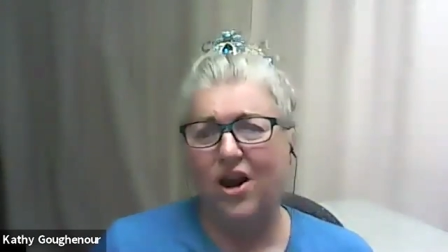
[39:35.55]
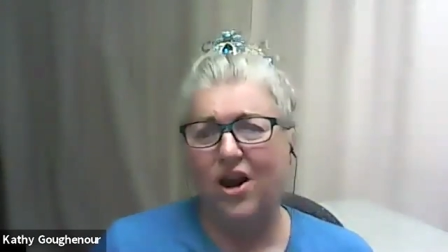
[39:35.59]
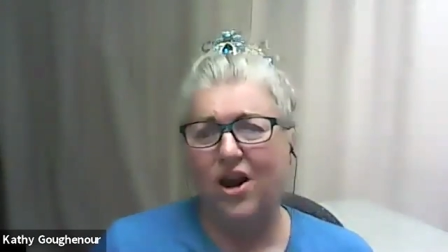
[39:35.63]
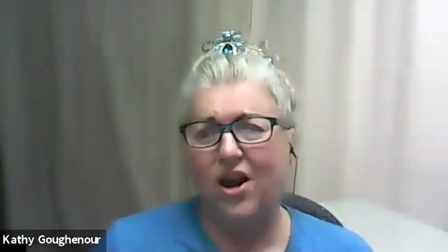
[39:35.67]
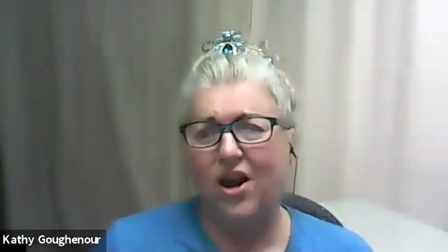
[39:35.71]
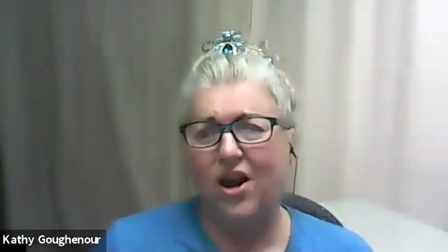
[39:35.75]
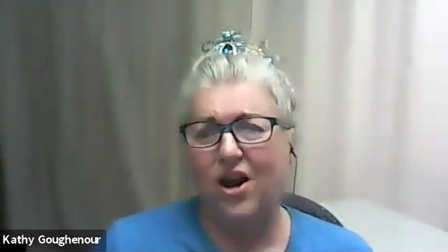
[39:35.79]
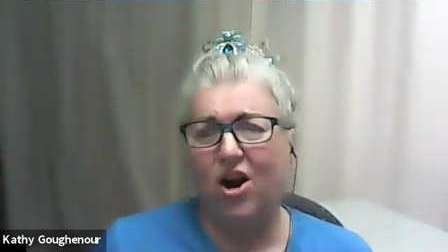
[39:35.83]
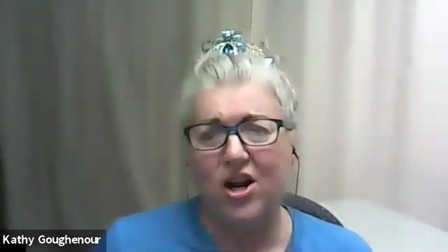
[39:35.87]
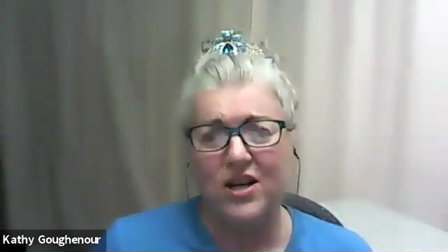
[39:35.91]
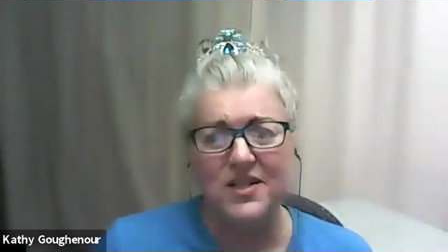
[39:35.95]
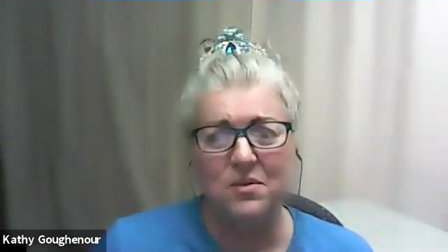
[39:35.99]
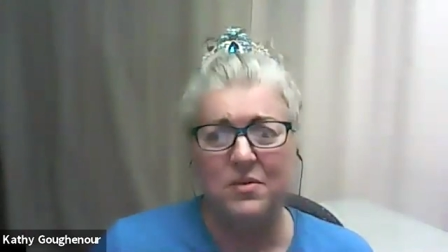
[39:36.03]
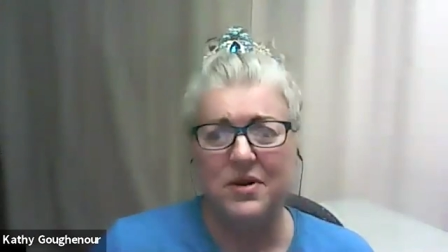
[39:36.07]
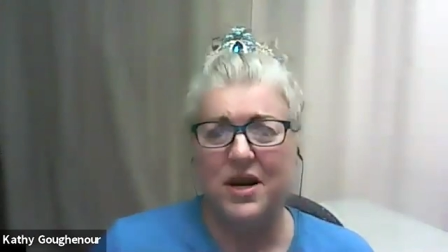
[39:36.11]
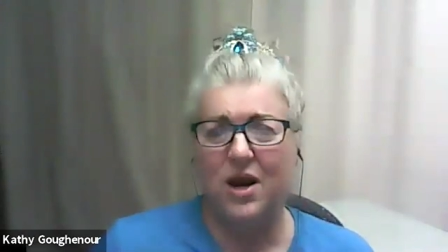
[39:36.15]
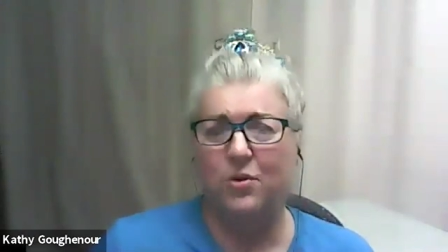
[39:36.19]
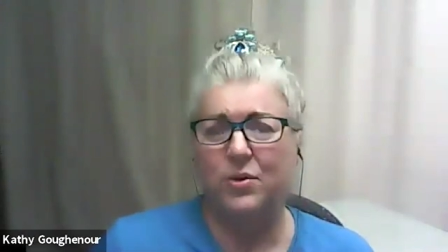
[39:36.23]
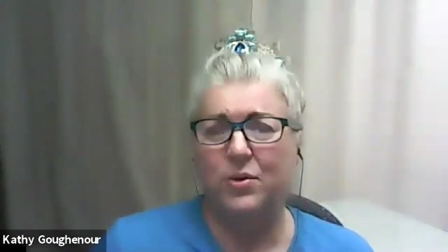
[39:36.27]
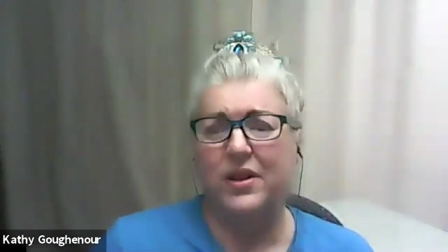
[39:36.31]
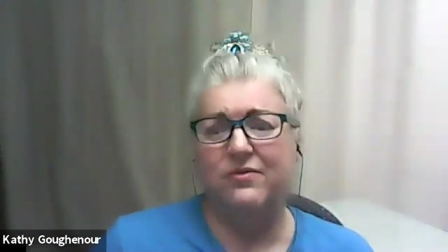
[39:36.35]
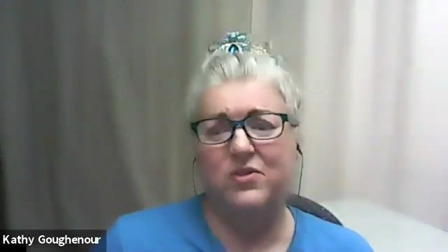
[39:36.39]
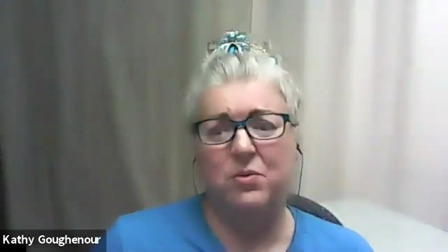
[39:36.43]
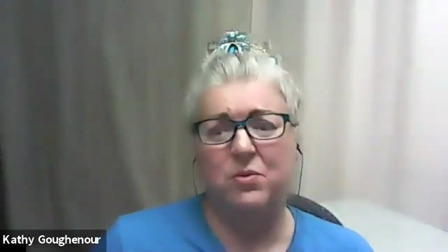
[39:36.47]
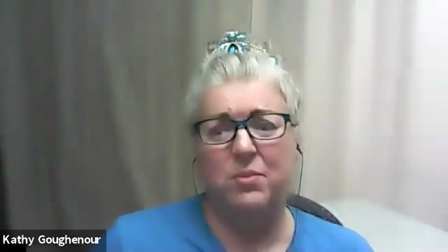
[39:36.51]
awesome and
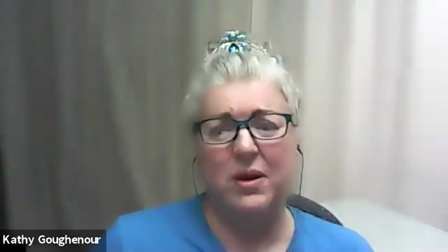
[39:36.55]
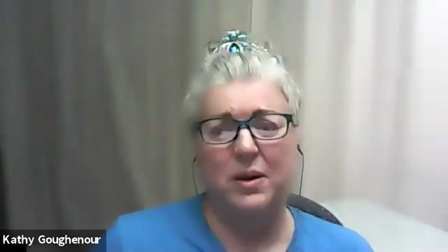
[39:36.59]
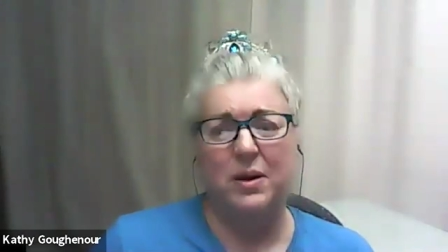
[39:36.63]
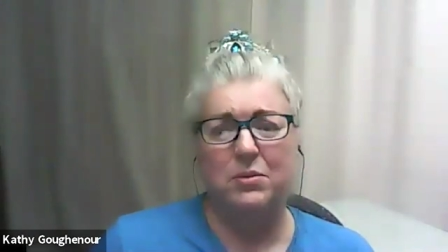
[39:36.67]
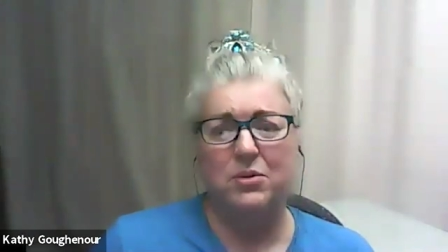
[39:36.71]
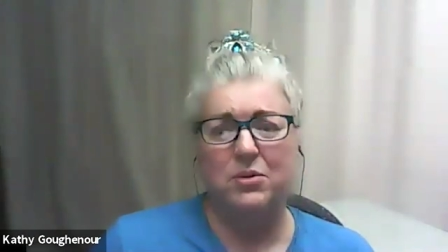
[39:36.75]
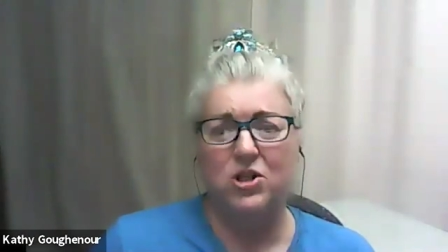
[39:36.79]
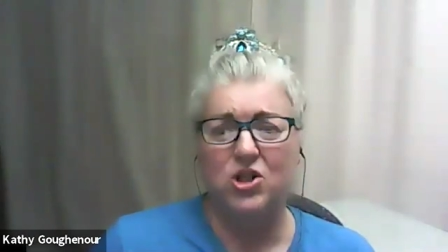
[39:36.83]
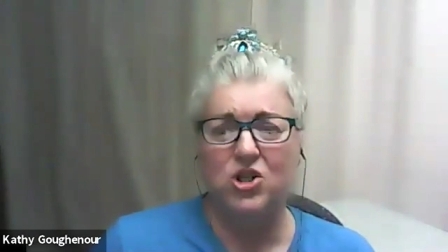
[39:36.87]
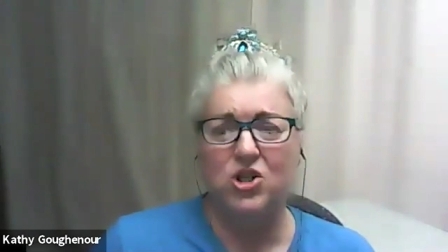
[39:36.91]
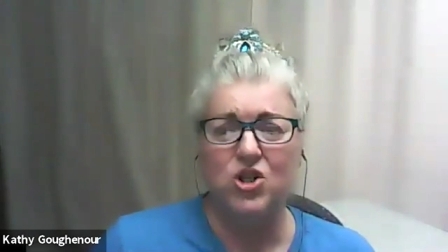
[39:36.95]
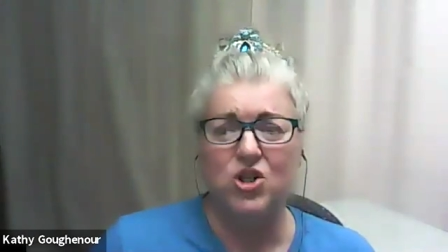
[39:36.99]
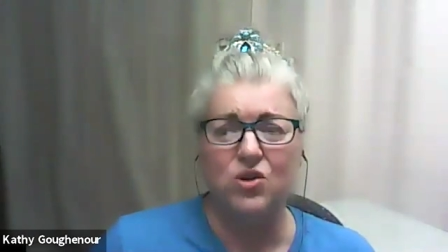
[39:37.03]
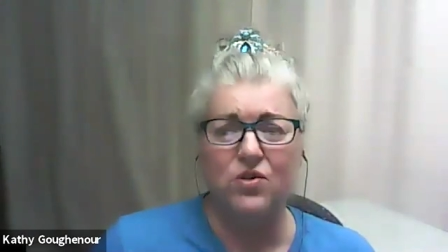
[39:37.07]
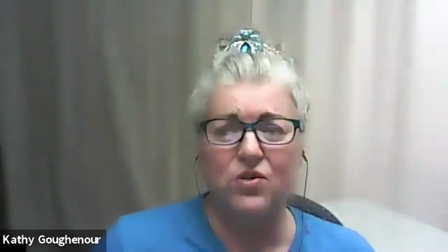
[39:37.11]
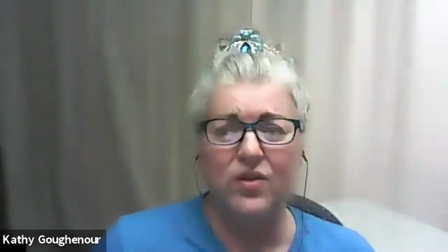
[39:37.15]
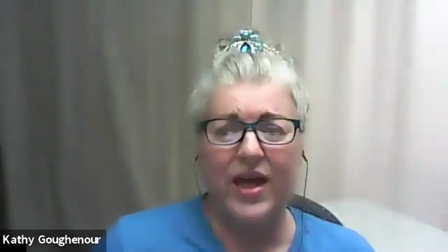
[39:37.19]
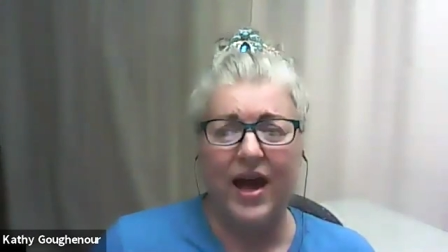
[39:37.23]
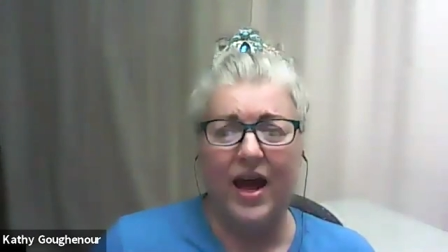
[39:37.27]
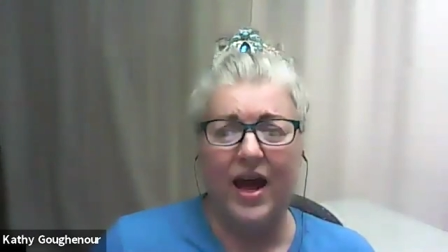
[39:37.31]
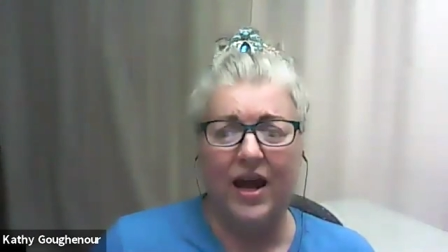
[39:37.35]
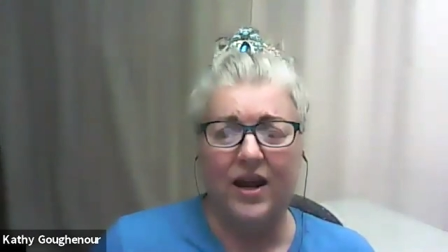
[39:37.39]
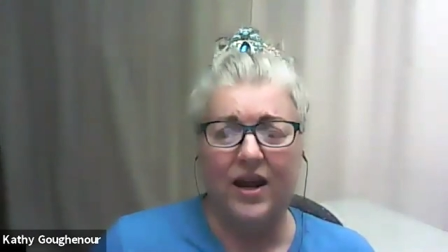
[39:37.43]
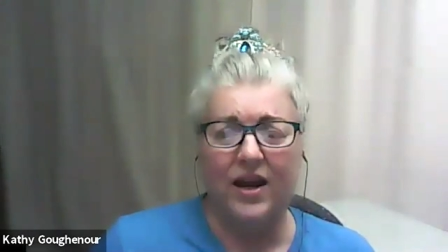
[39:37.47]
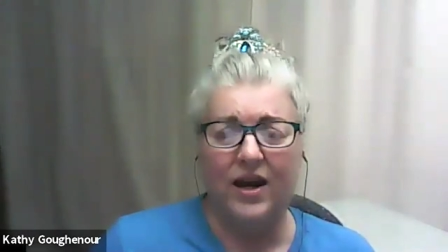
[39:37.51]
I would love to be able to do
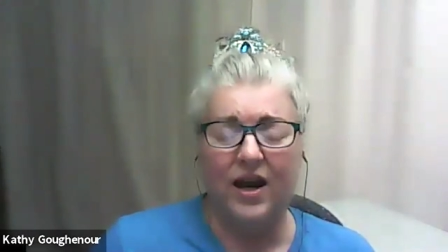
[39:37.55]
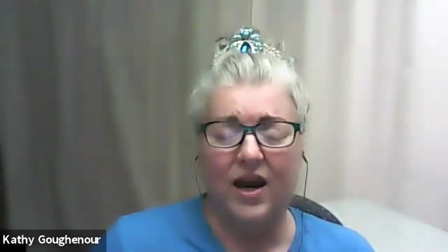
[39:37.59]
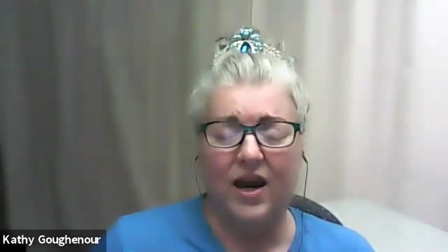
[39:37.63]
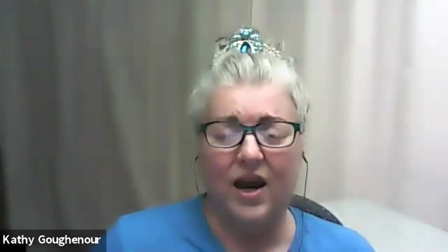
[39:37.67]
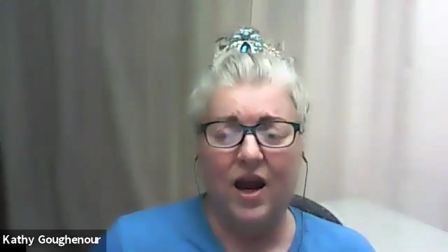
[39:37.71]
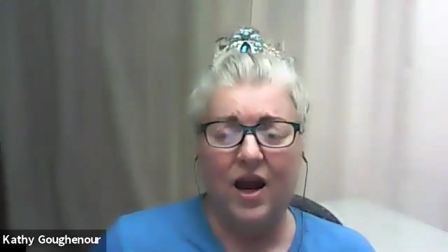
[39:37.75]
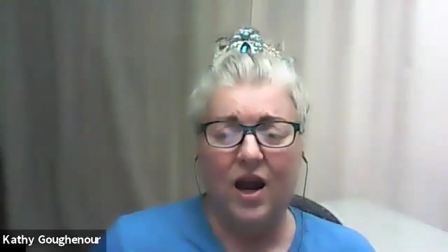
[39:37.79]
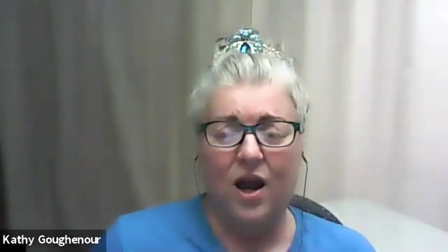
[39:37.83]
that,